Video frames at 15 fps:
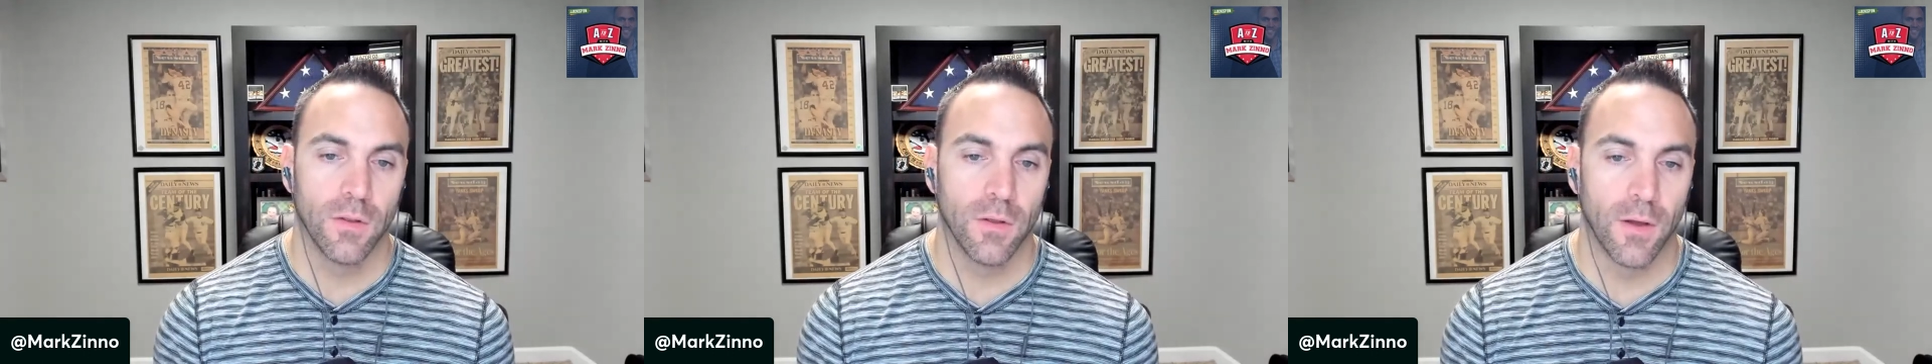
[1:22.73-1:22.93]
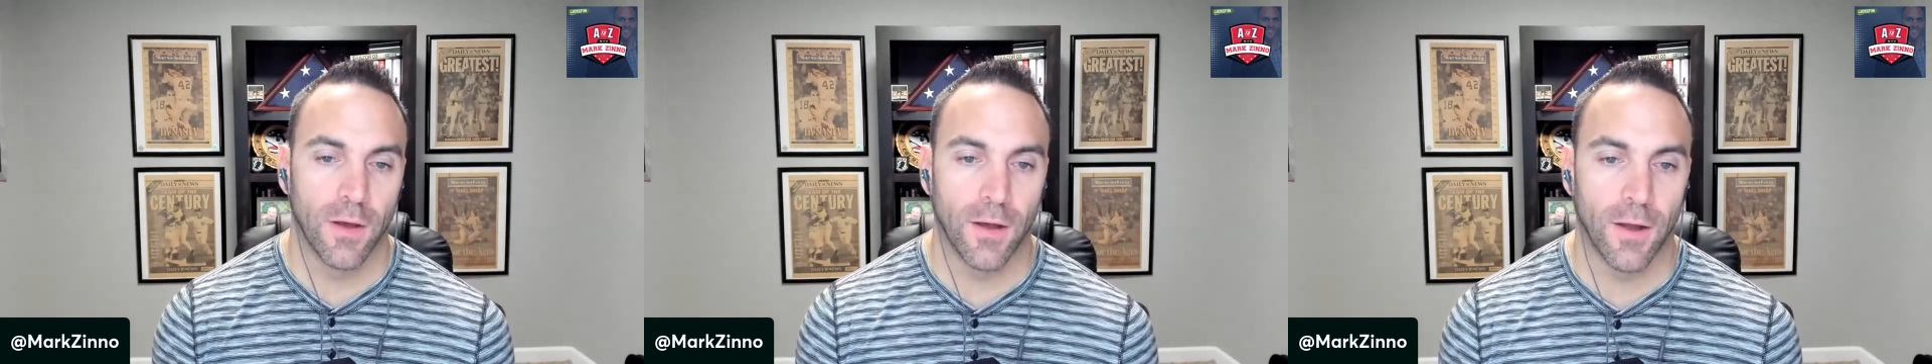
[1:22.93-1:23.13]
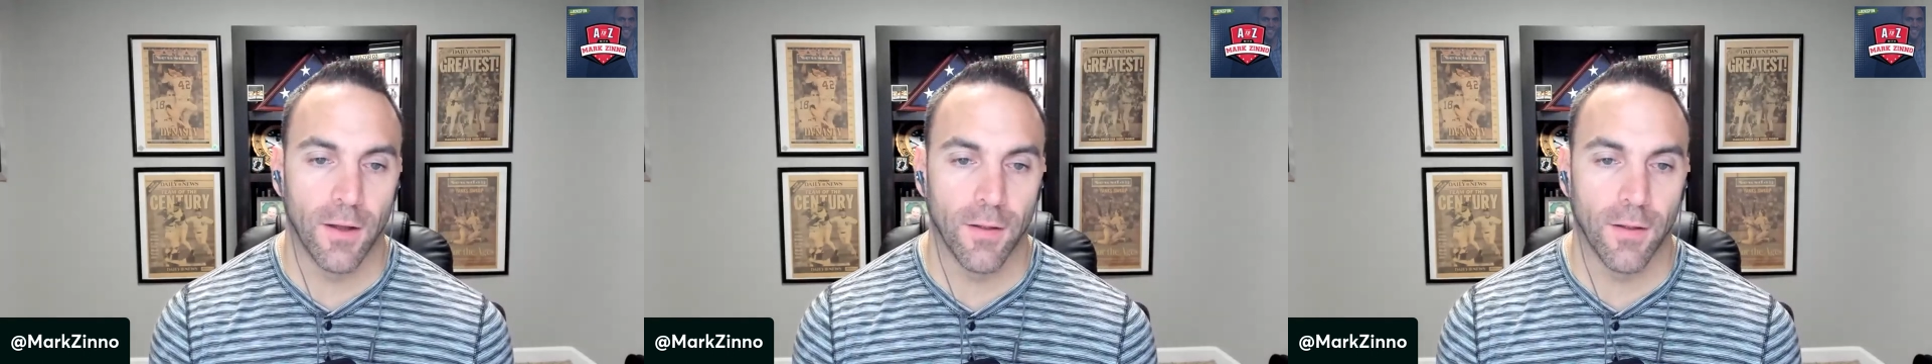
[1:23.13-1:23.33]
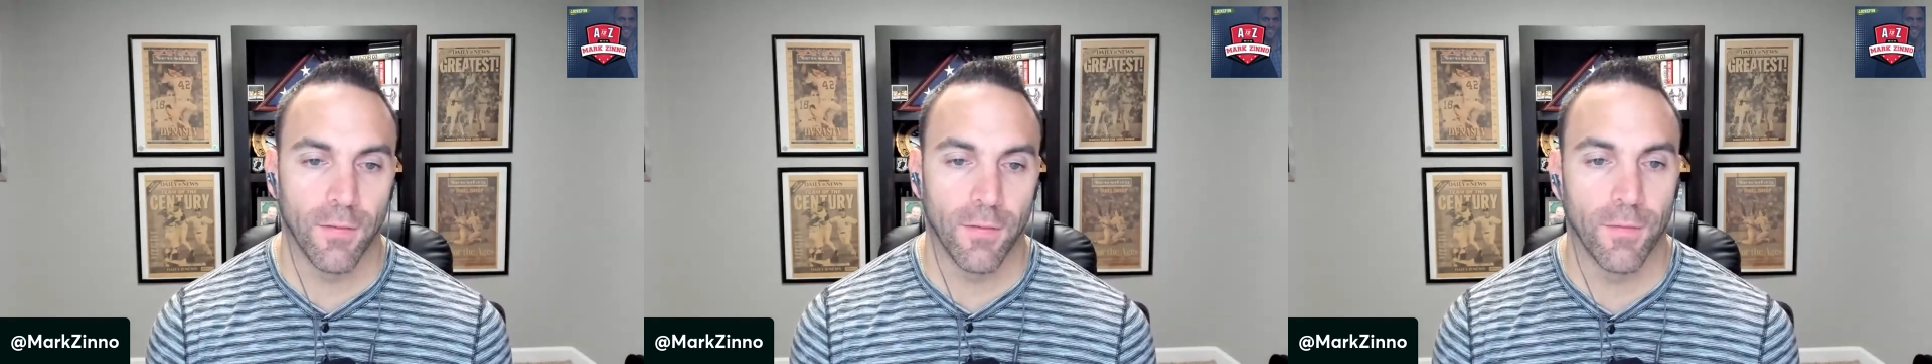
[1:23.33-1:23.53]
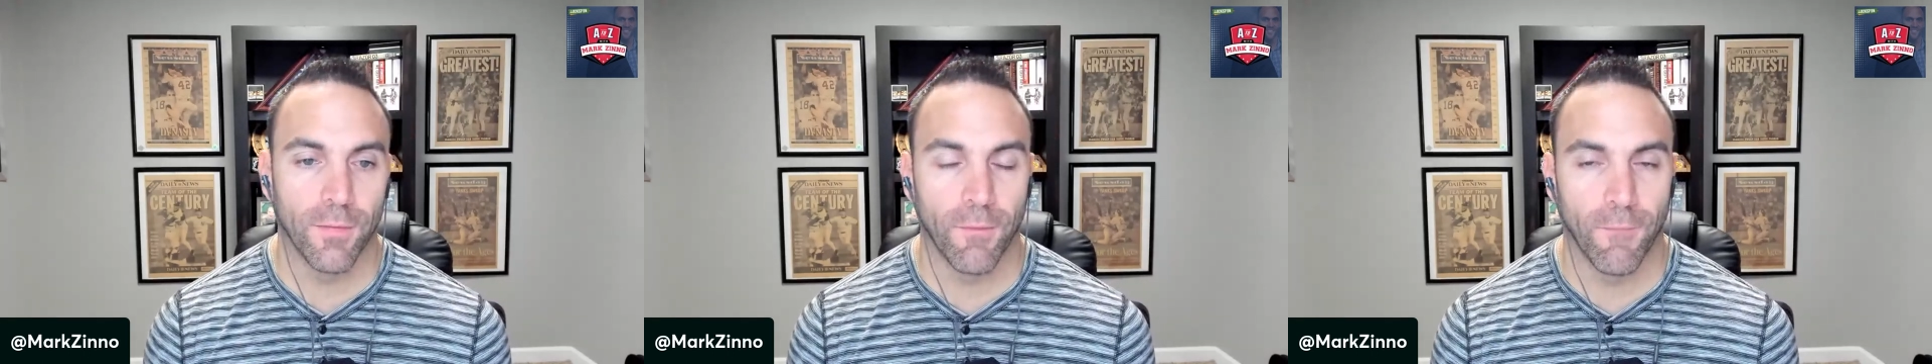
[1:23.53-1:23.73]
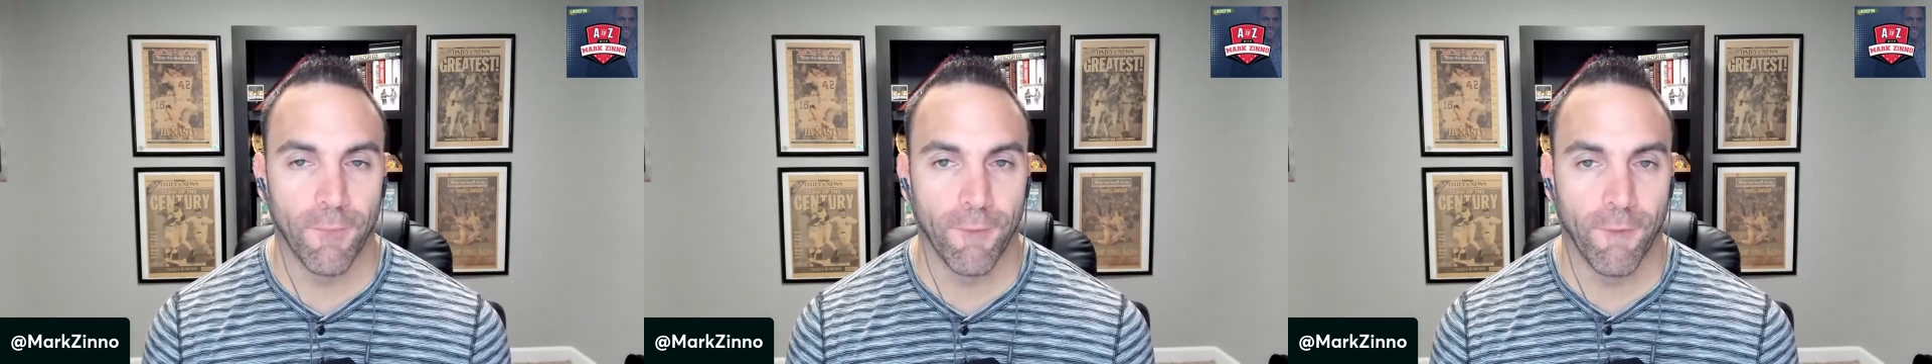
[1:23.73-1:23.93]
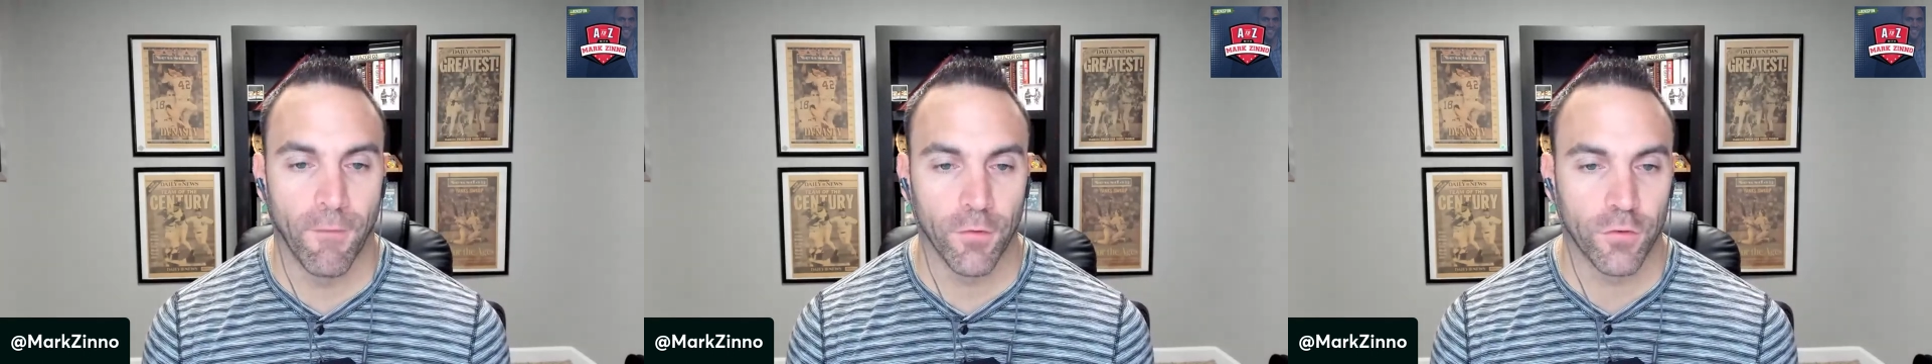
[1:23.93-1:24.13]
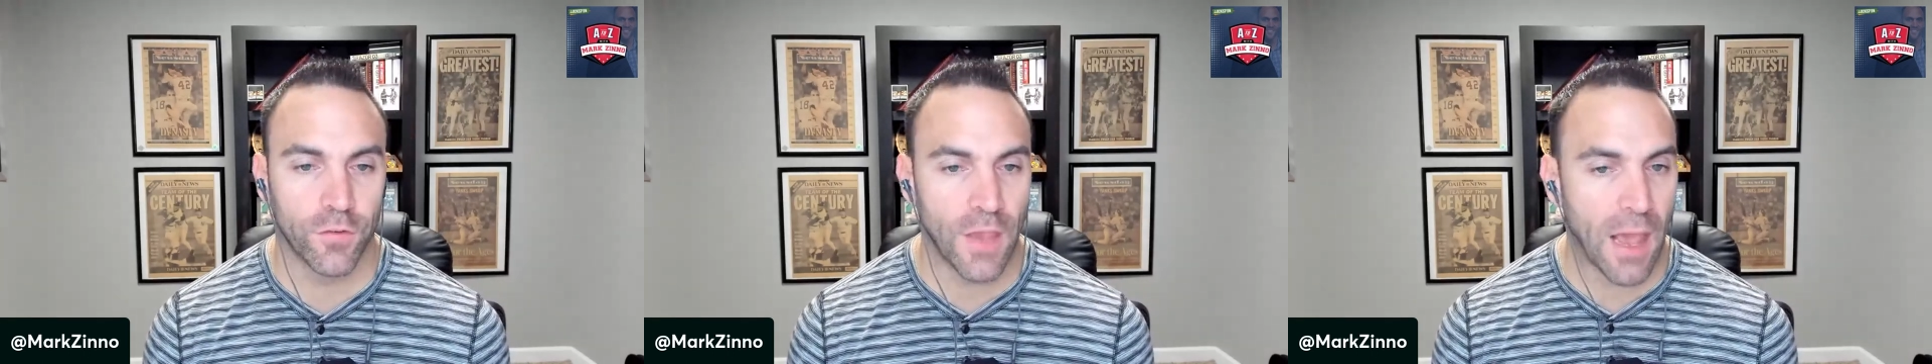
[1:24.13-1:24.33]
Uh, on
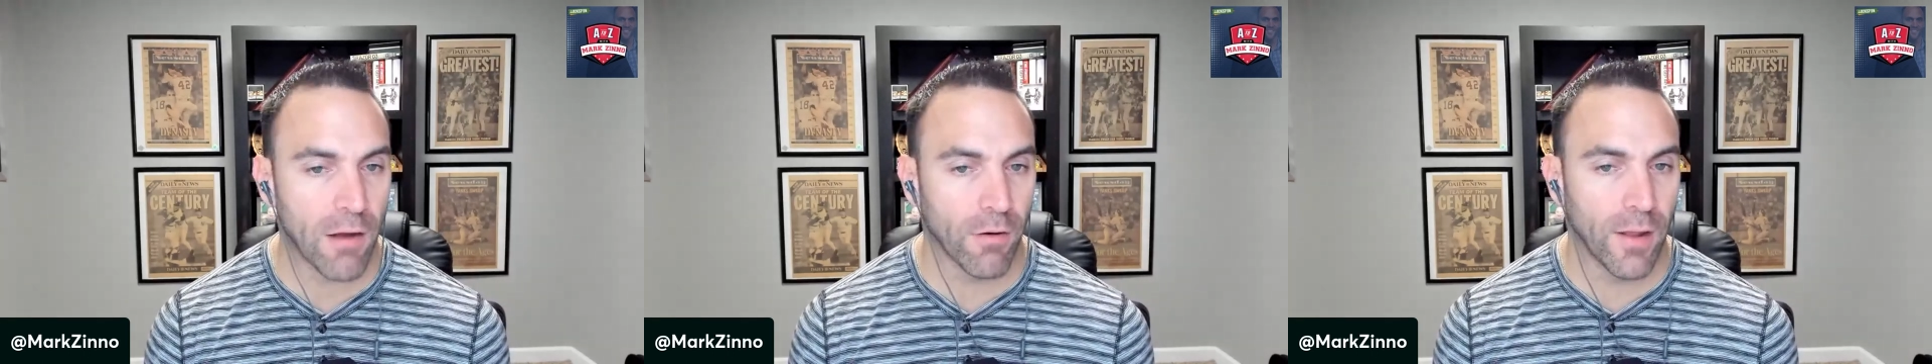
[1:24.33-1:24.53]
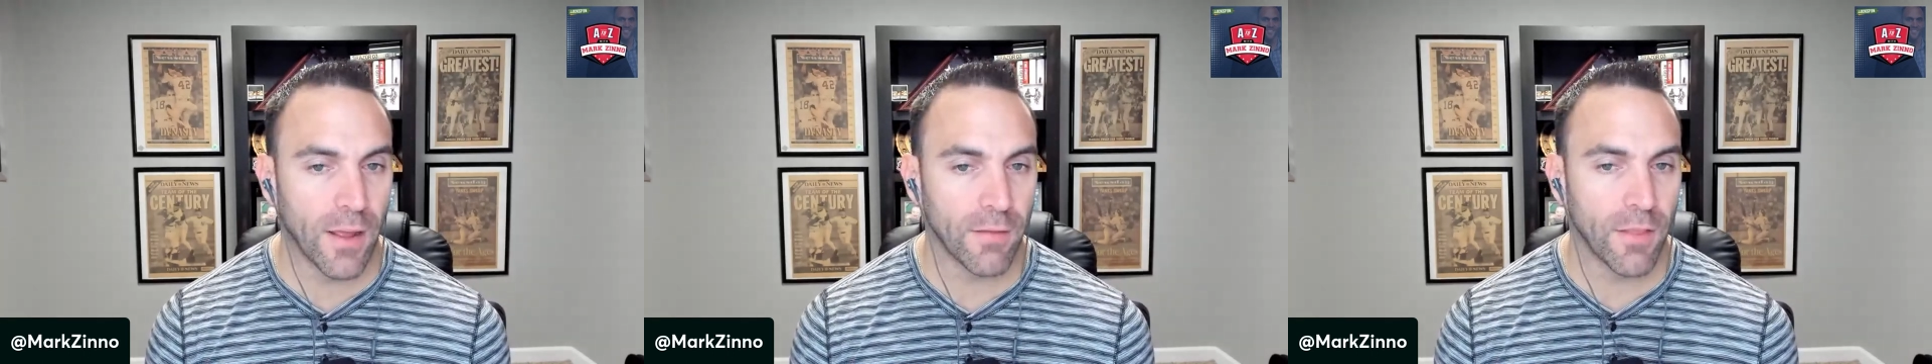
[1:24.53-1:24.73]
Saturday,